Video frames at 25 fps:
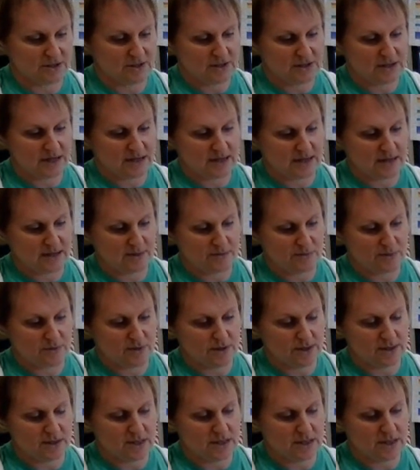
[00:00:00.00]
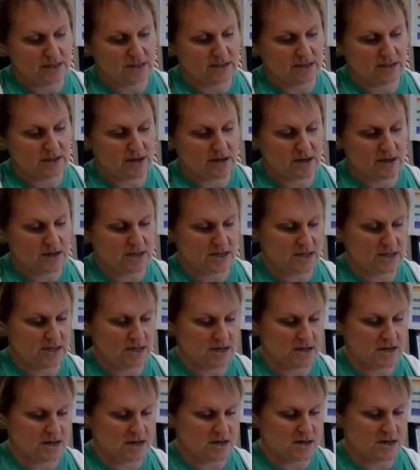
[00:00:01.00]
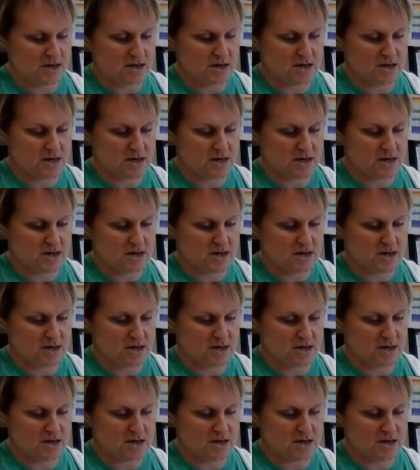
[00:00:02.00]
Try to put this on here.